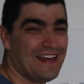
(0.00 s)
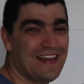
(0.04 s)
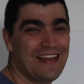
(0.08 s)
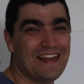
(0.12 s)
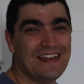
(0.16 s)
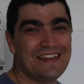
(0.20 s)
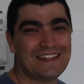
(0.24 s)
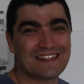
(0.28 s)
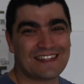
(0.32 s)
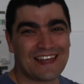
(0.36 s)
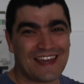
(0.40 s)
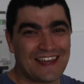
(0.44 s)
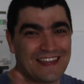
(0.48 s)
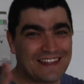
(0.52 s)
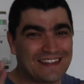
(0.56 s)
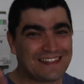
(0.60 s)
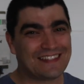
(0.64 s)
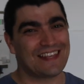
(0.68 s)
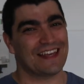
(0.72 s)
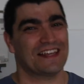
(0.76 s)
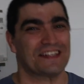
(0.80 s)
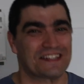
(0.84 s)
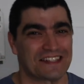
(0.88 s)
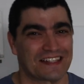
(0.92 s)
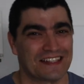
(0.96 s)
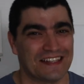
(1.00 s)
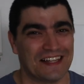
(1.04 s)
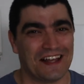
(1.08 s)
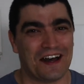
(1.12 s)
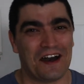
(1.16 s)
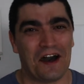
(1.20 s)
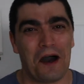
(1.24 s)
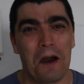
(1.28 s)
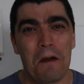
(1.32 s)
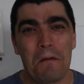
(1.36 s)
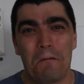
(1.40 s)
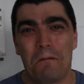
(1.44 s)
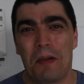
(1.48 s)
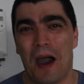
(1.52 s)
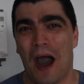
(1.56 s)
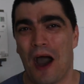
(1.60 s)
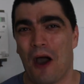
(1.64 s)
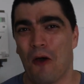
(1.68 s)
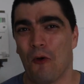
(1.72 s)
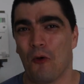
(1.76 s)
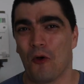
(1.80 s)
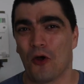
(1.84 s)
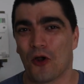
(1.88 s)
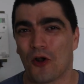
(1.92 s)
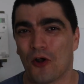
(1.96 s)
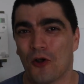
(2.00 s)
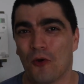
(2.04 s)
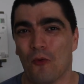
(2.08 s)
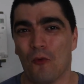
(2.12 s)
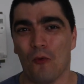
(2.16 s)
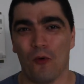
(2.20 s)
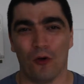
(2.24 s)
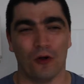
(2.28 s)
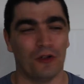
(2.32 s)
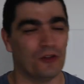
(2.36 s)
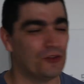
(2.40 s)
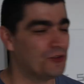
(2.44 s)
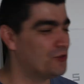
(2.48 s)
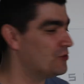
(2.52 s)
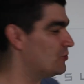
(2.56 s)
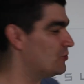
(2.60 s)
is a Tesla Powerwall